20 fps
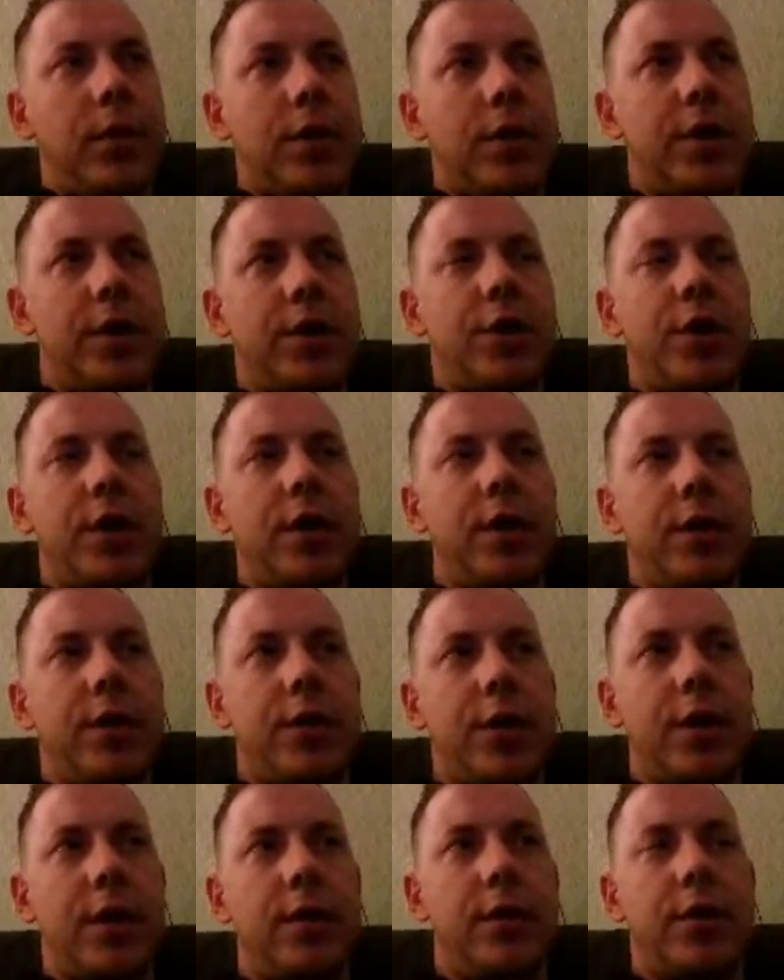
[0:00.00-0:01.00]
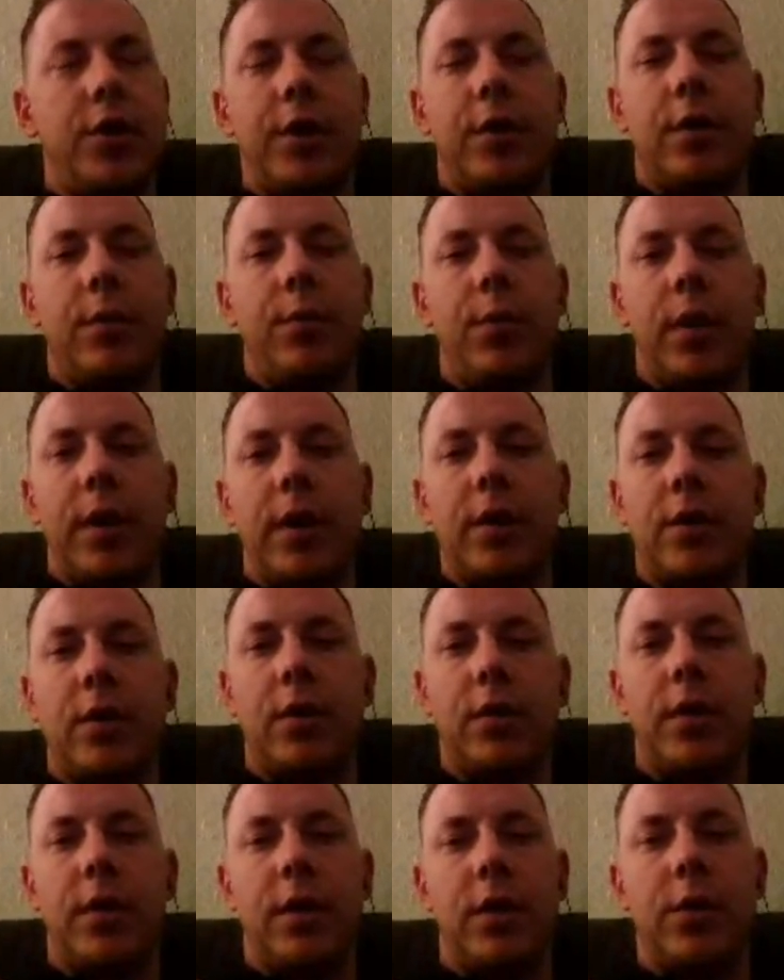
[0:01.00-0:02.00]
she don't want to get
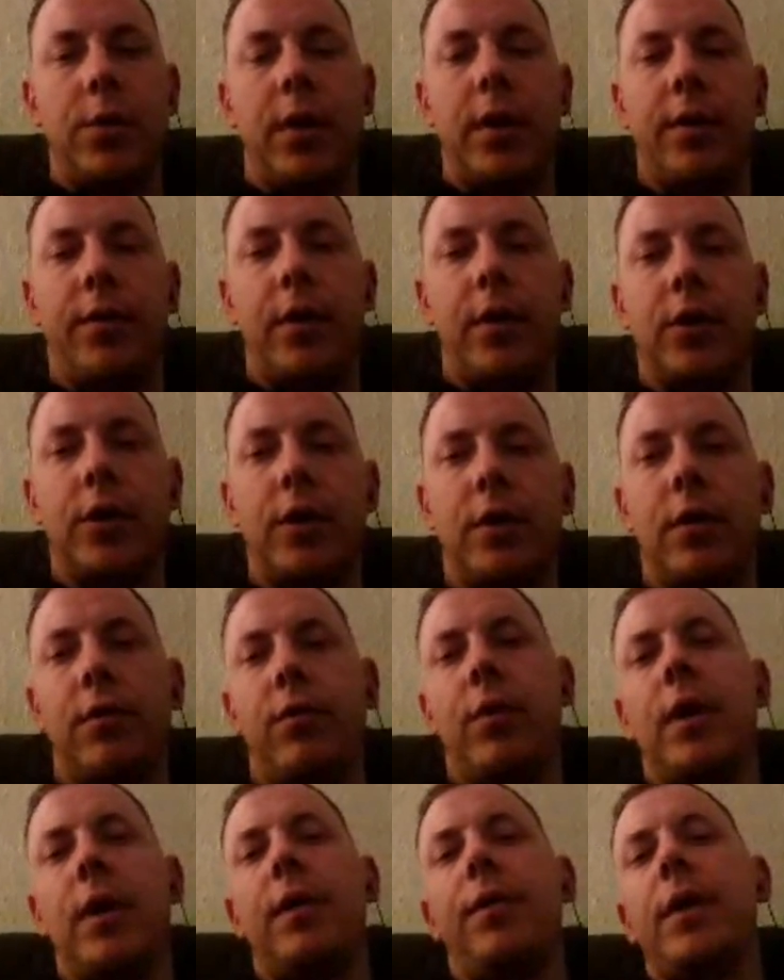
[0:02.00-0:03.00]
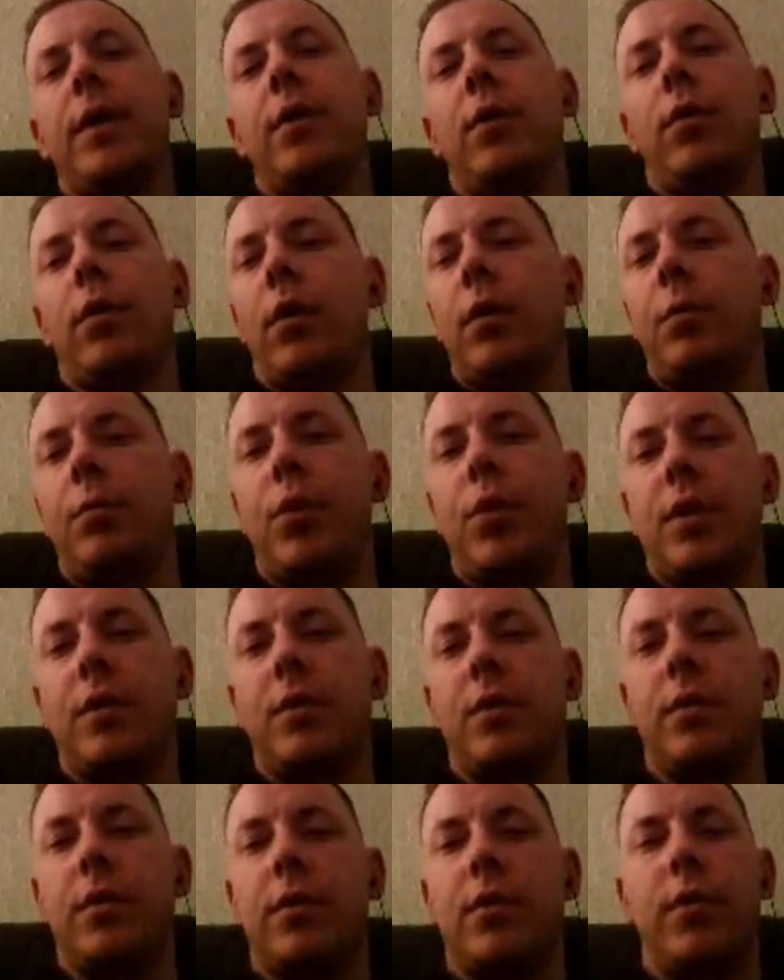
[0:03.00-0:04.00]
sucked into anything. She doesn't really have any online
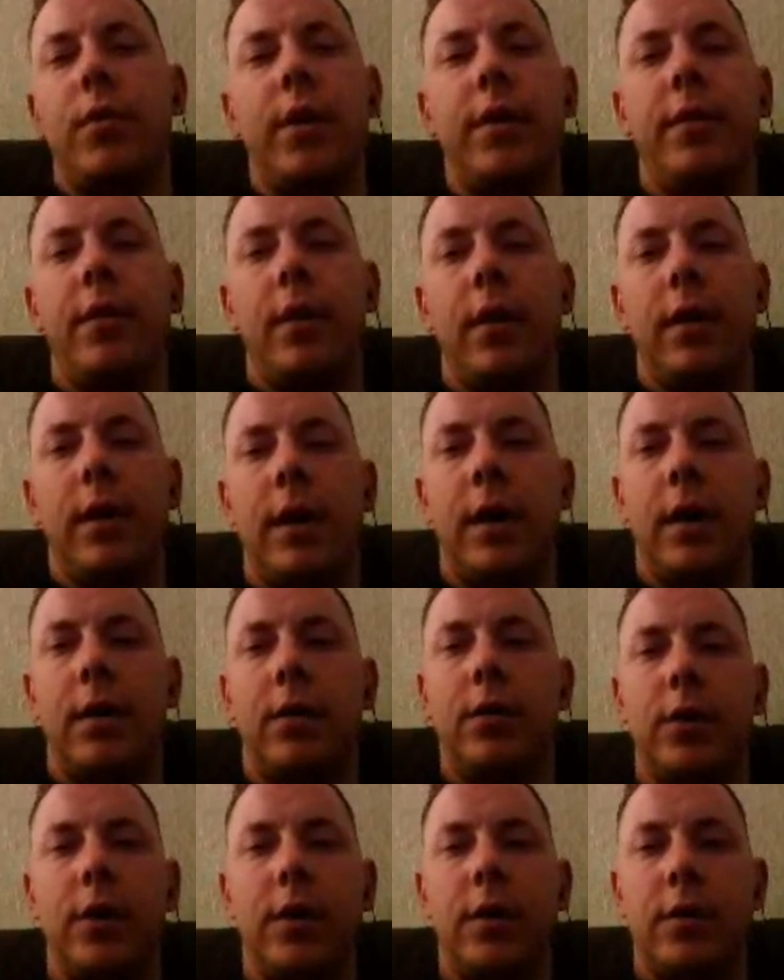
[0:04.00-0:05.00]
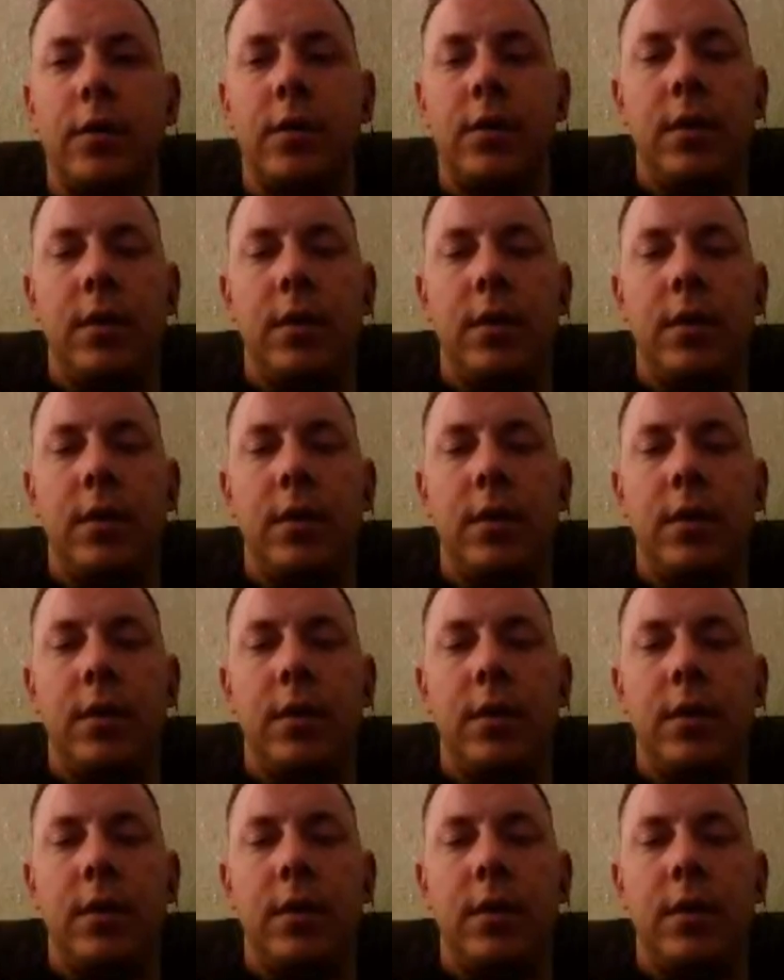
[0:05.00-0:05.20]
presence or anything like that. She's